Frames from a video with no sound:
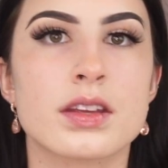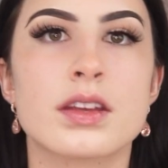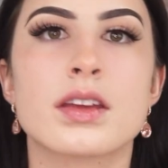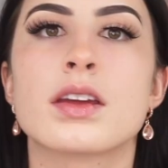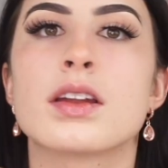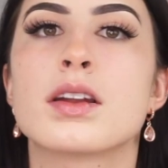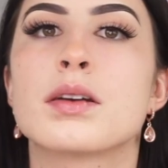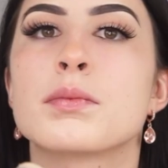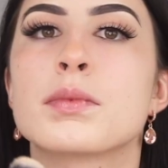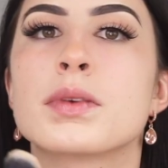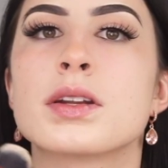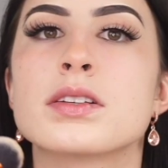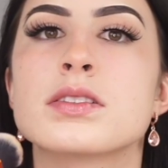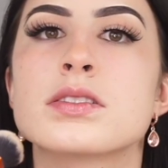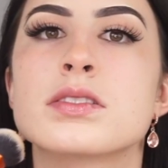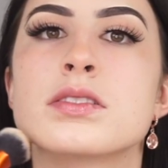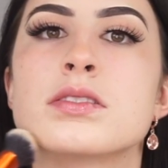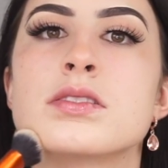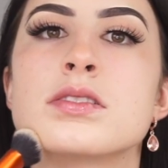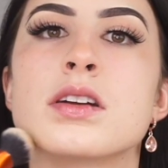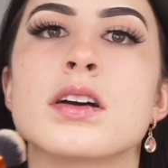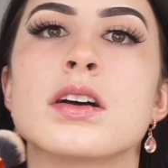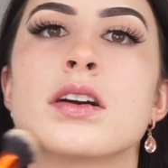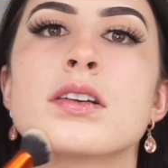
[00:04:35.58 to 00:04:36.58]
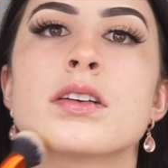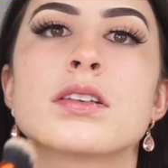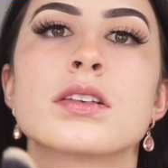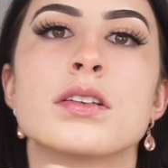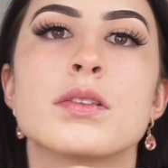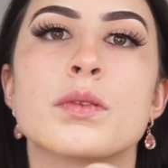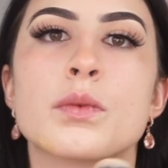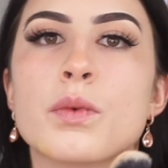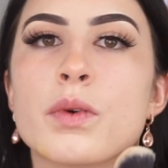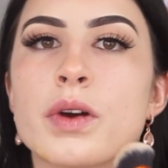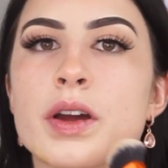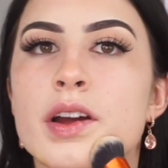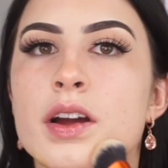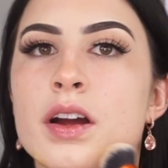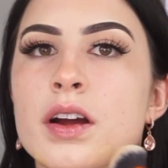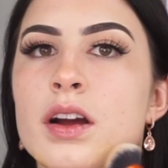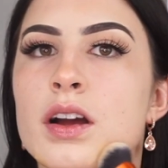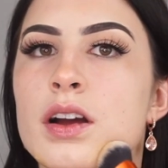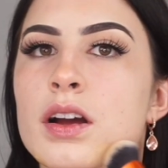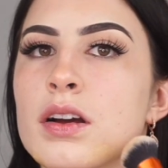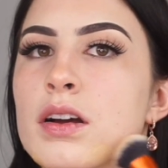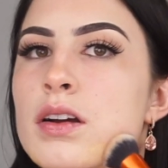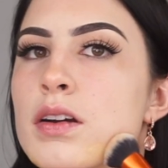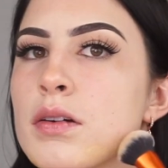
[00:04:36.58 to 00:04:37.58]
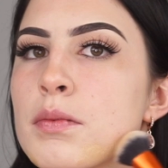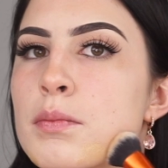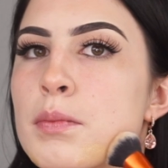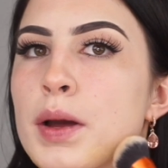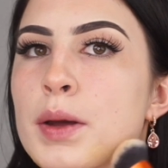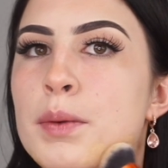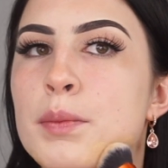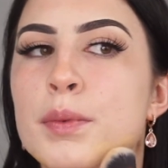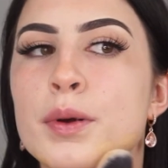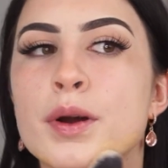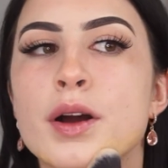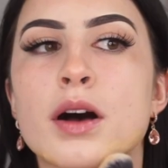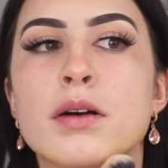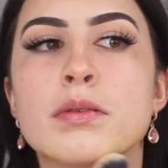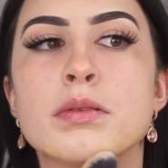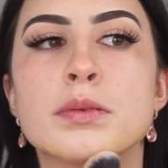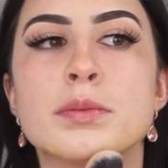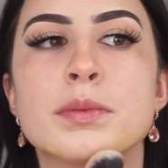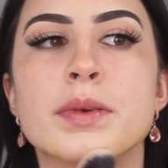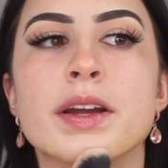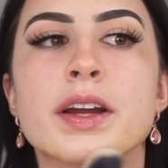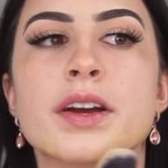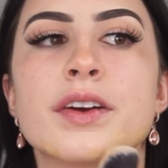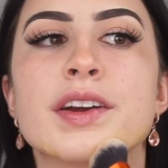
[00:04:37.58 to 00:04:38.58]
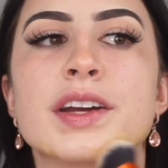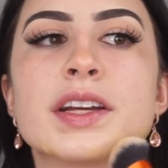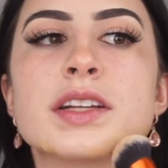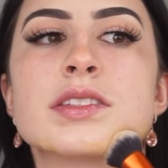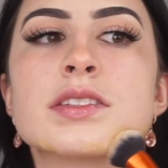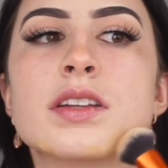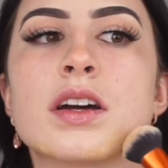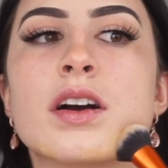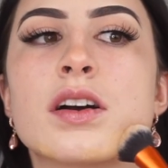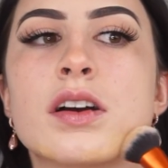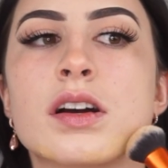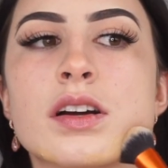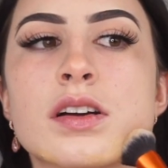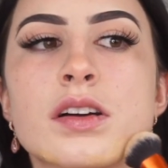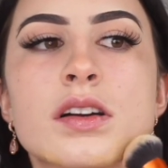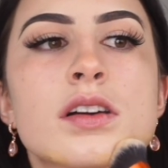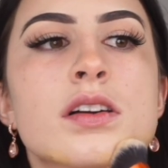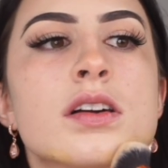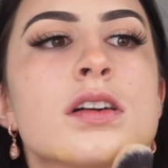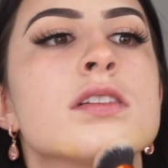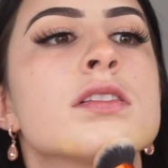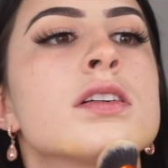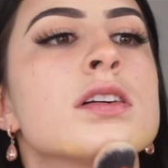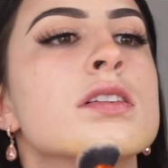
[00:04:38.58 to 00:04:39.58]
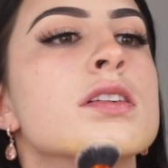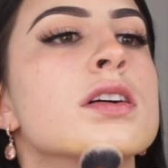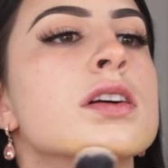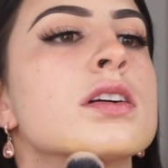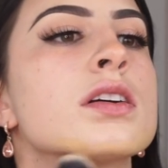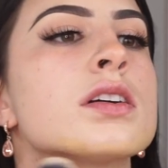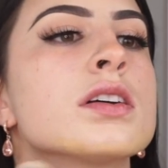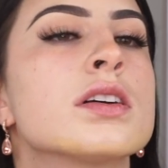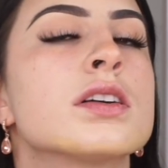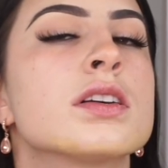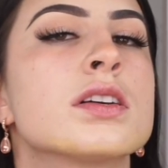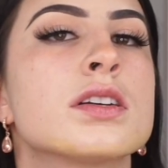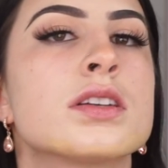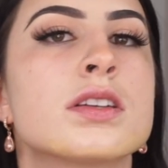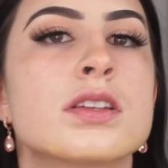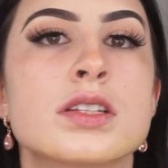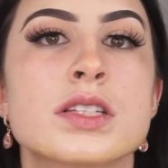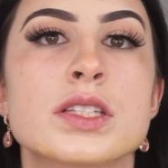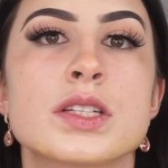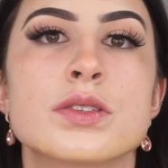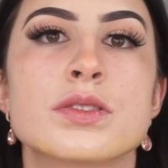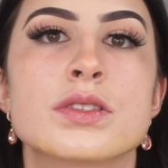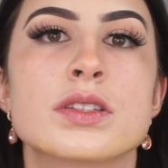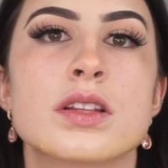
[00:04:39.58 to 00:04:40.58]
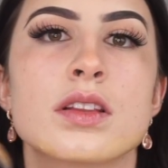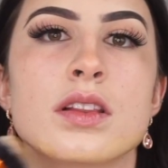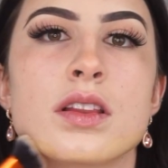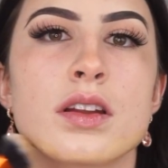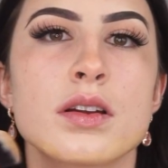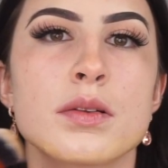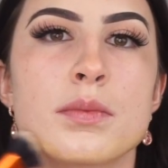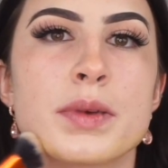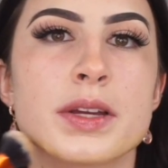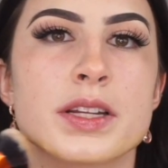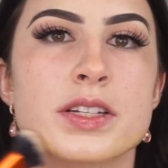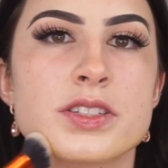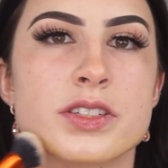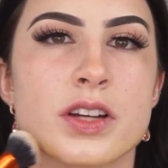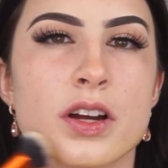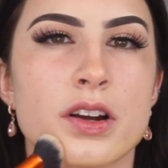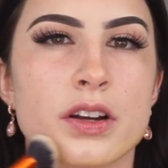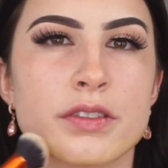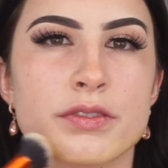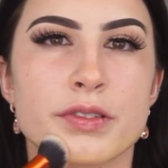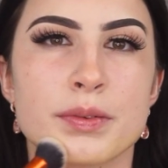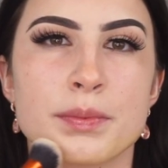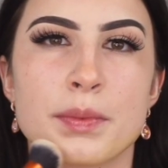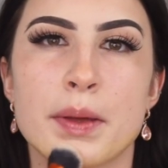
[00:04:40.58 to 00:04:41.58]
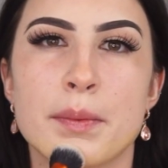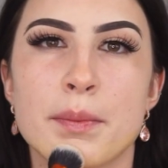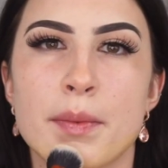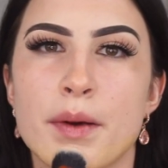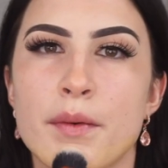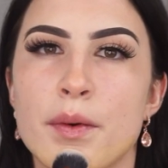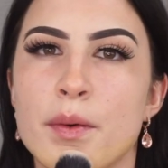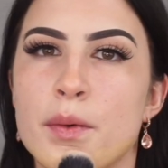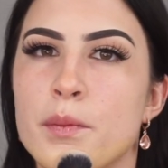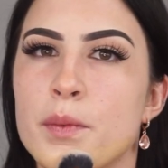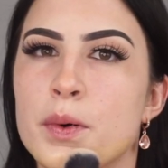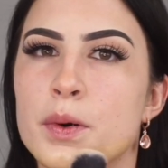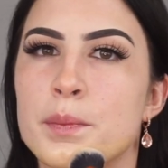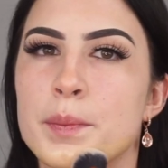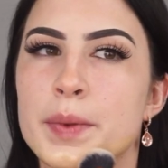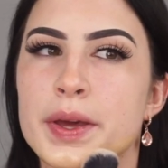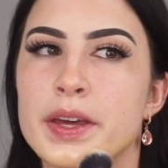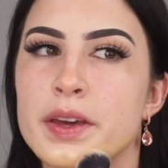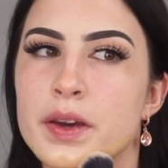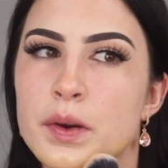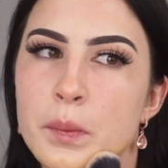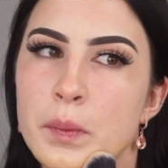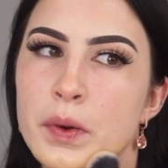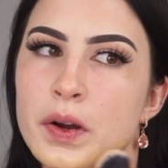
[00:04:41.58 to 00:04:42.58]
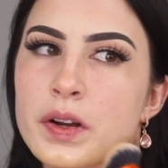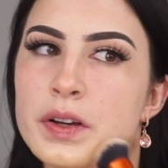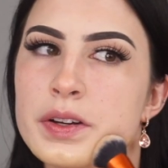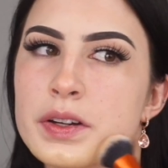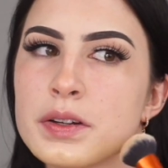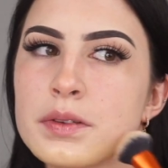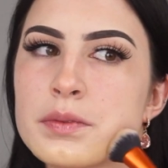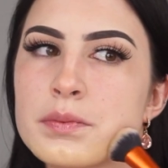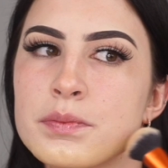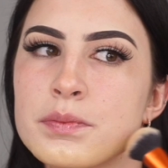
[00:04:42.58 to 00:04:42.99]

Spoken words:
And I'm going to start where my problem areas are. So it's a little bit dark for me, but we'll make it work.